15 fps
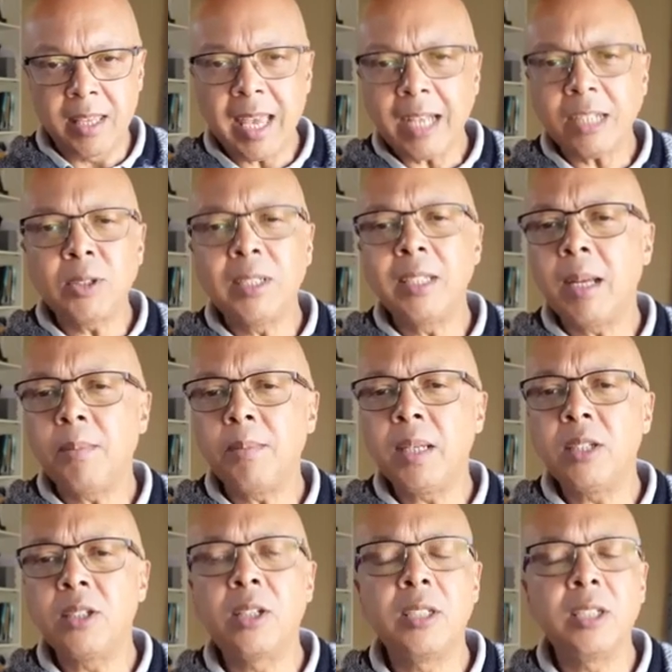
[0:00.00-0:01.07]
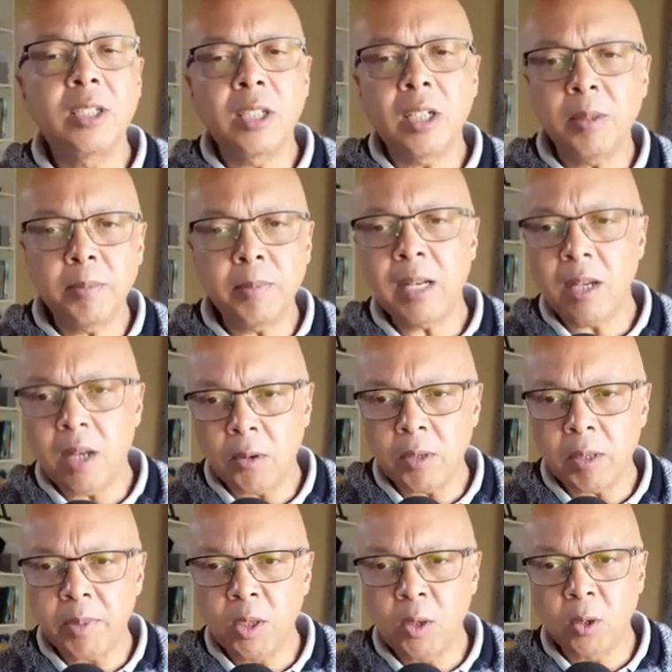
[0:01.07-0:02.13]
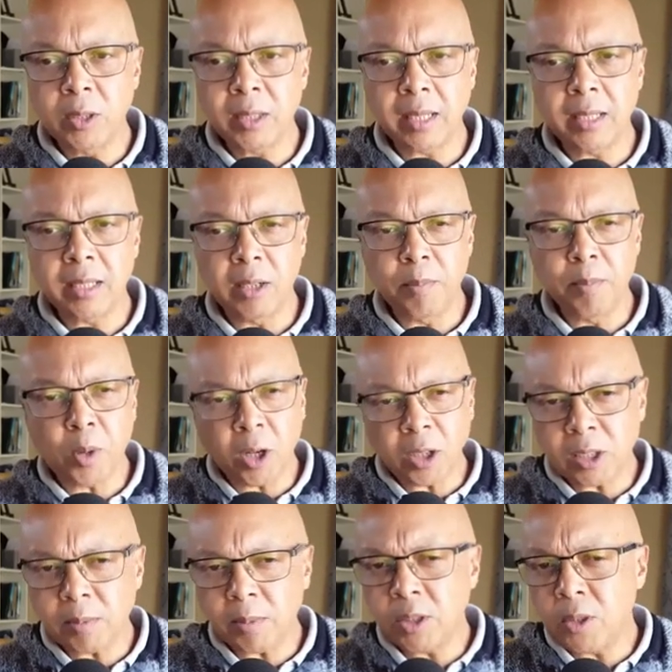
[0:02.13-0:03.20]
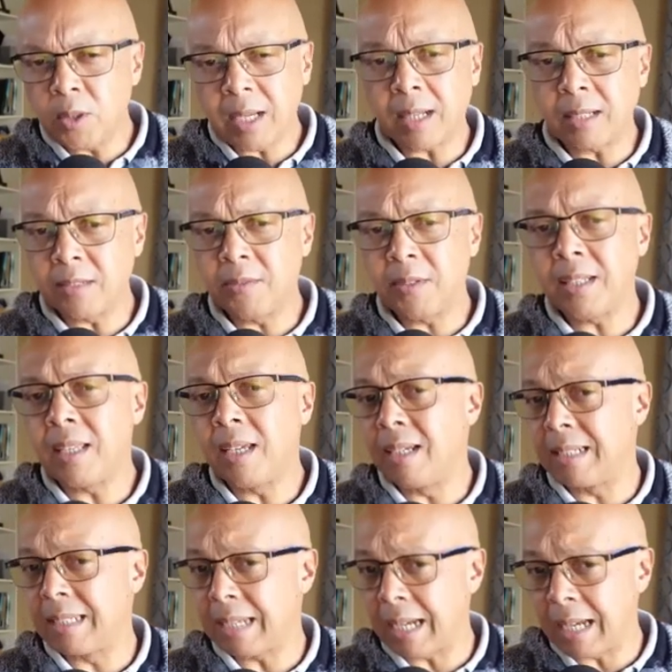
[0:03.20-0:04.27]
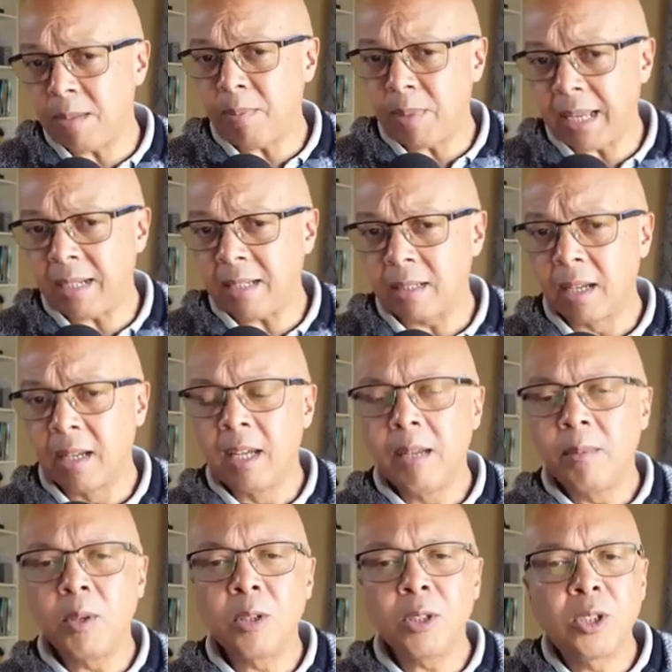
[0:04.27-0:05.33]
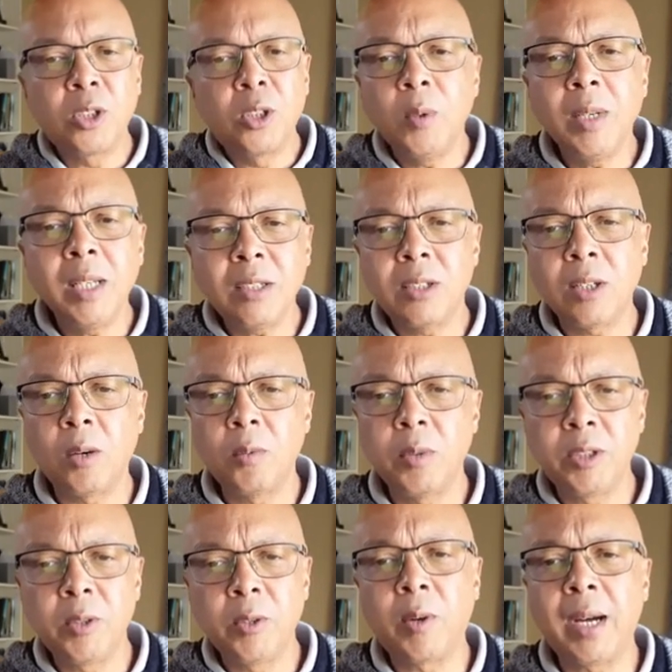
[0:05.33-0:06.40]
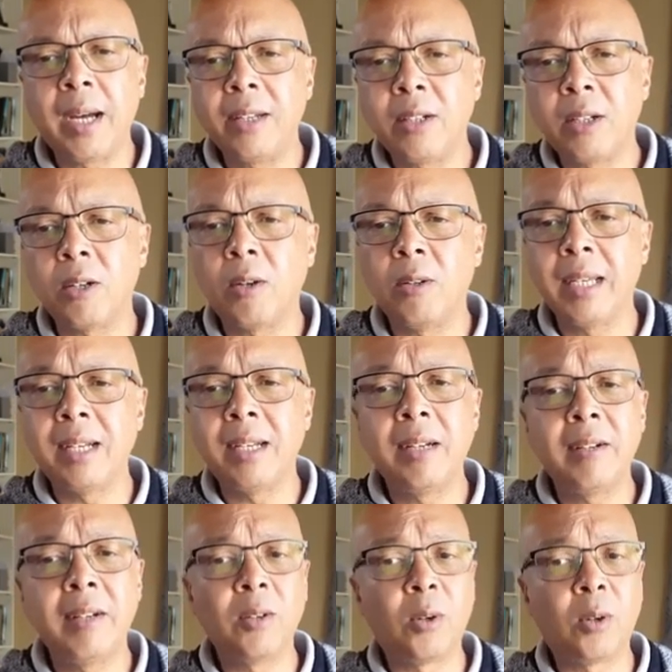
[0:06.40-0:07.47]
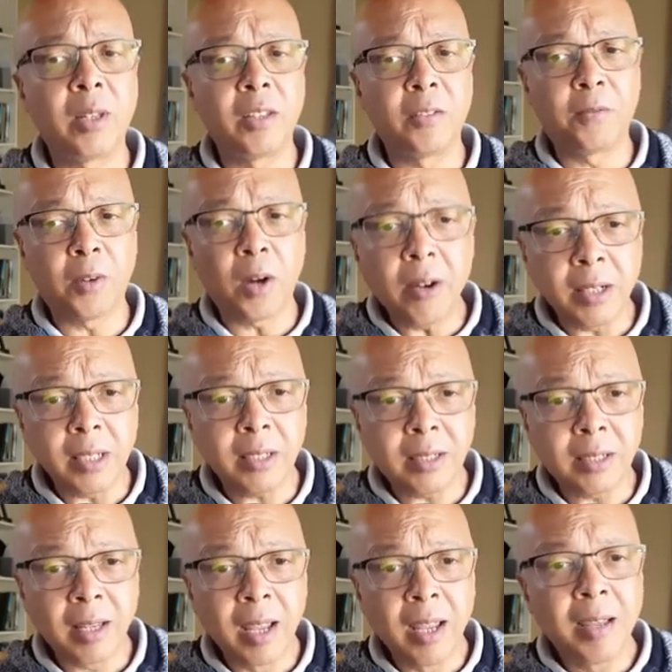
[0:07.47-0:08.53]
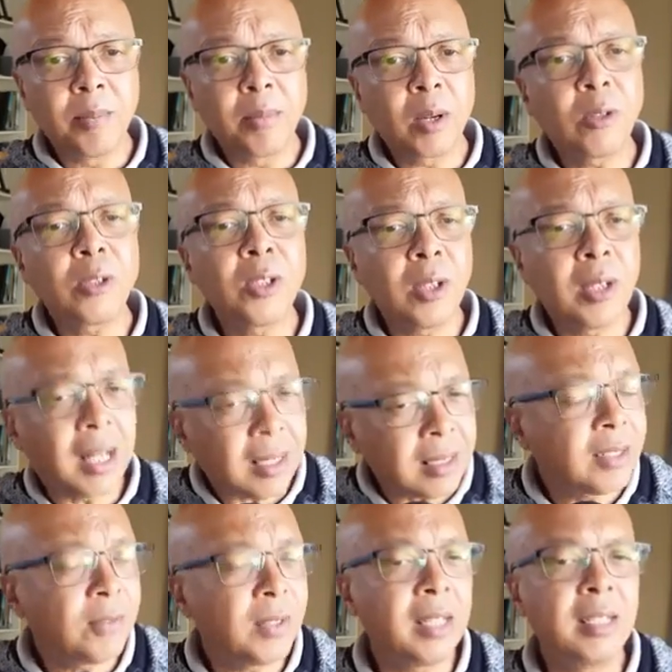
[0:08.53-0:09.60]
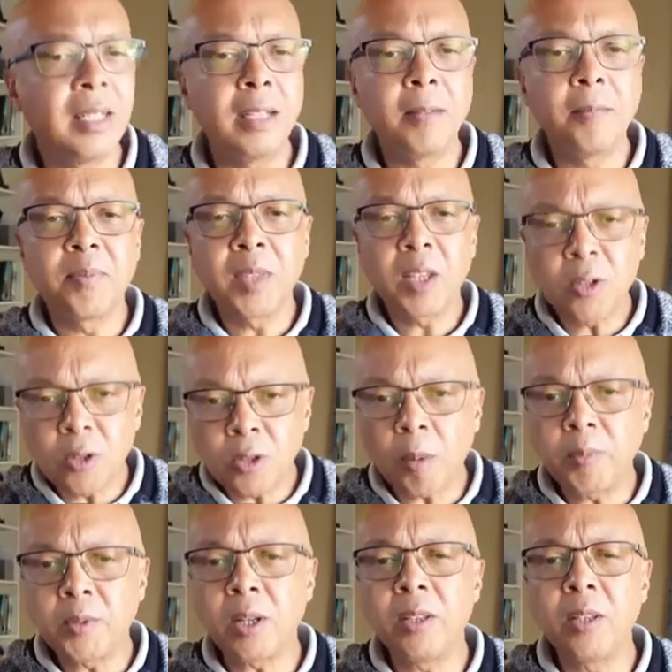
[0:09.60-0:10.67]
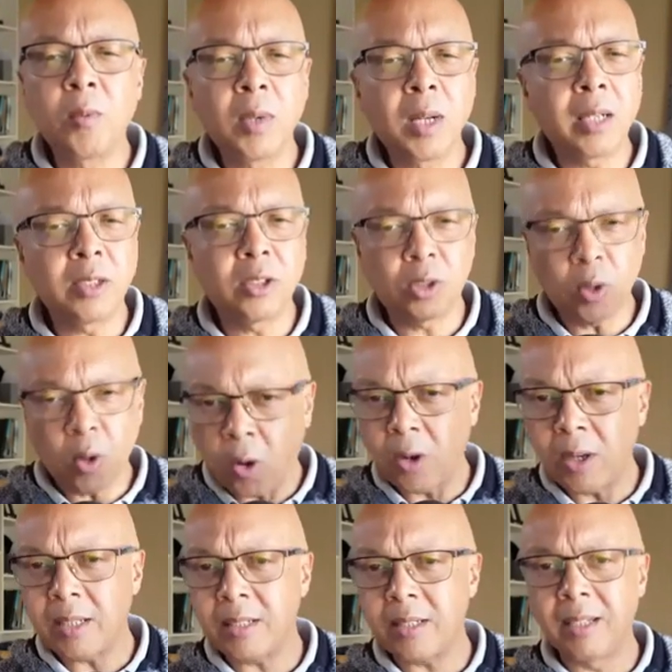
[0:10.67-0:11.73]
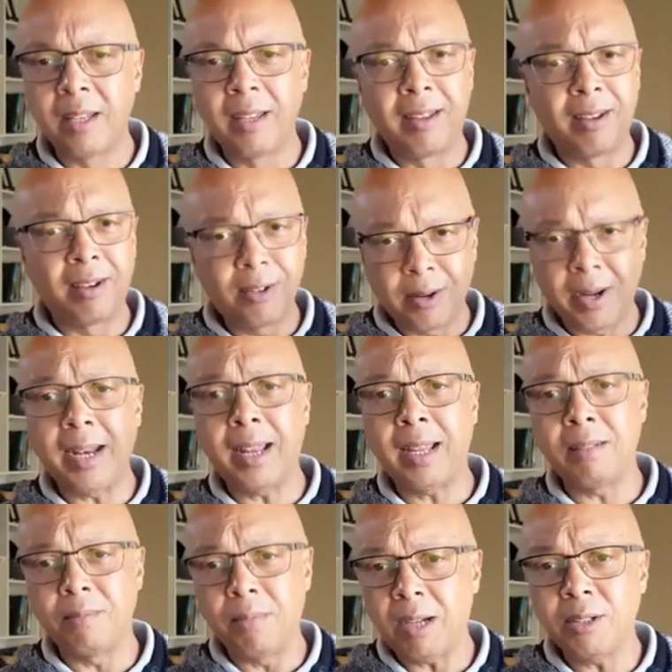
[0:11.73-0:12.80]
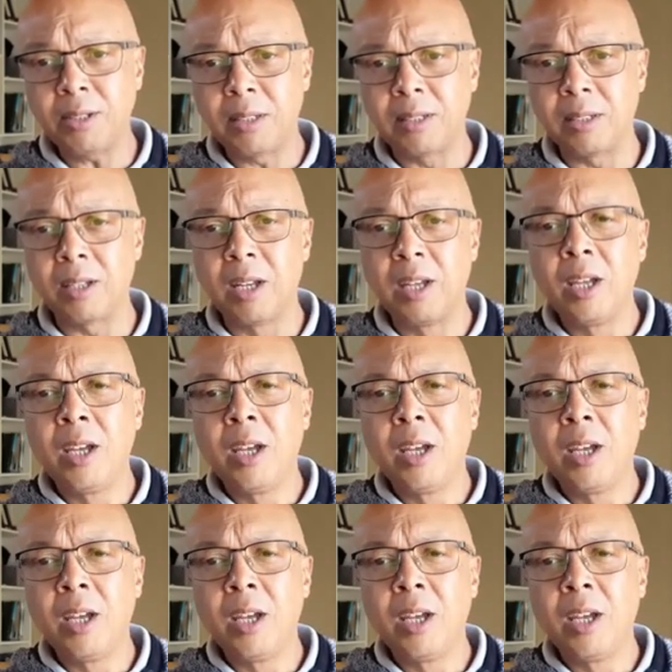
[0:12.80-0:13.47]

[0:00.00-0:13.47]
The actual number is considerably lower because it is impossible to cultivate the entire planet, because doing so would require not only clearing all the forests, but also cultivating crops on the world's tallest granite mountains.